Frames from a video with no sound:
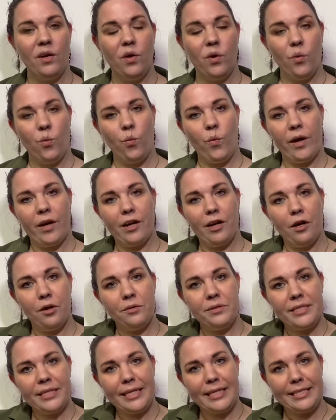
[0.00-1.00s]
we're
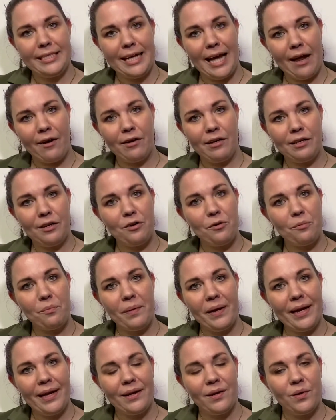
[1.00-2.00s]
closing it down a little
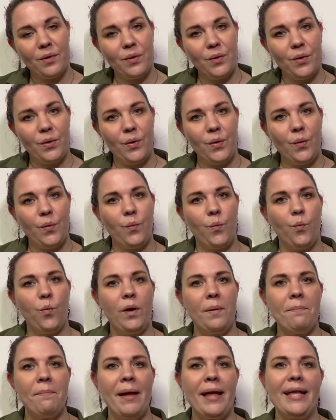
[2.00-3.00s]
bit. We're
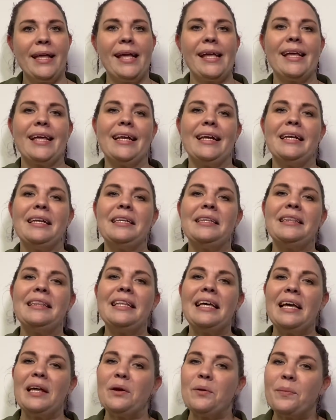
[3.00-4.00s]
making it a
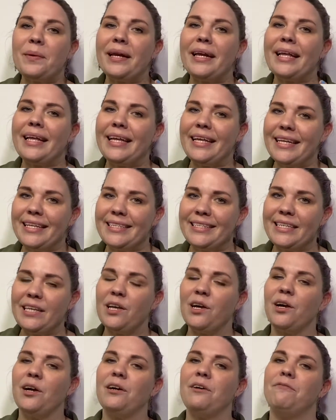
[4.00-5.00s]
little bit
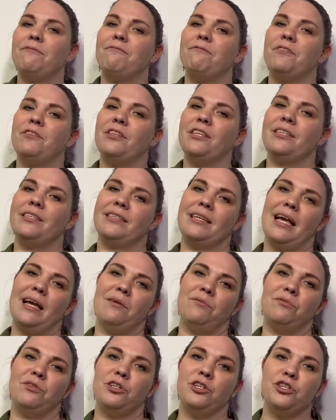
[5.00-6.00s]
easier for the
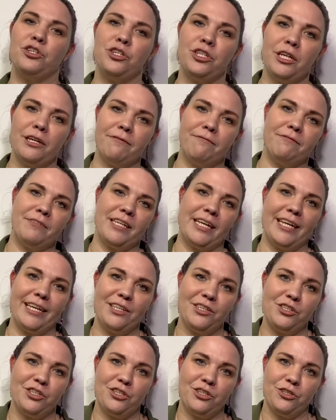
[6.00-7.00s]
sound to shift
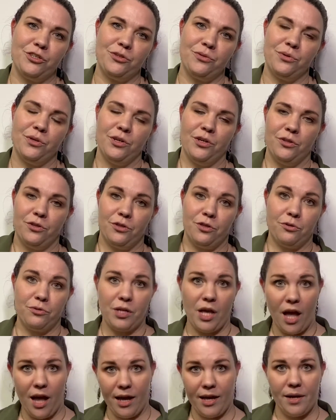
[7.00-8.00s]
into those
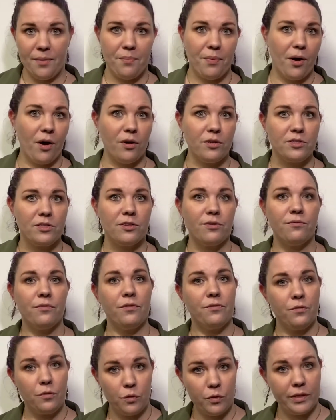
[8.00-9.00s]
higher parts of the
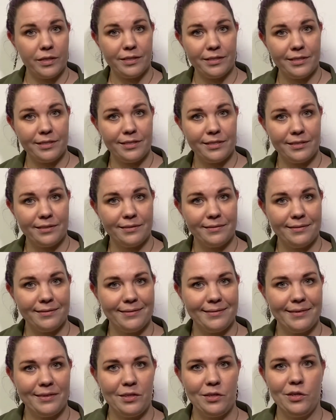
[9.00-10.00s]
voice.
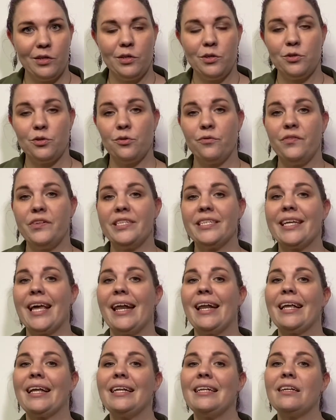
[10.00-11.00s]
So if it's
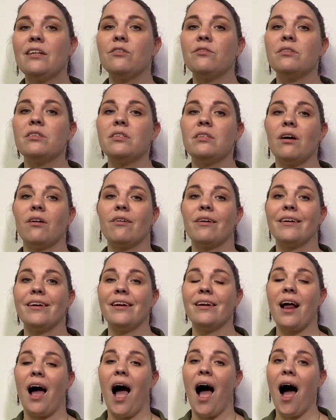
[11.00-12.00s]
getting a little stuck on
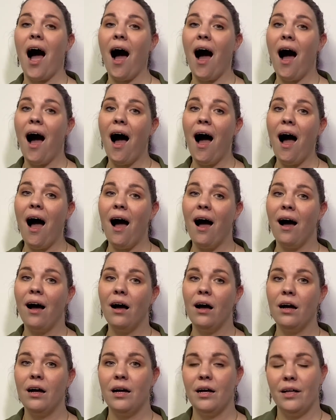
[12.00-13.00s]
an R,
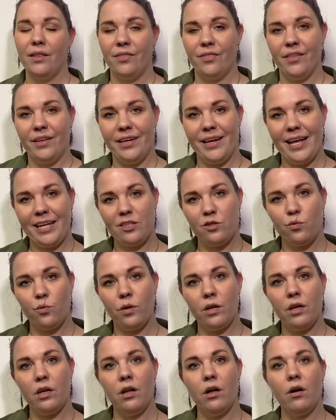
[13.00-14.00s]
the next one
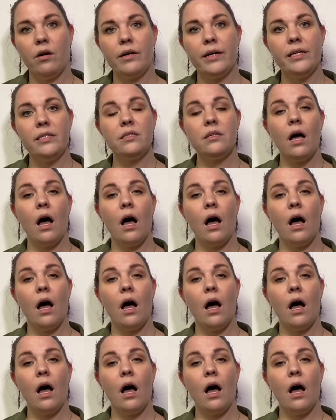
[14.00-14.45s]
along is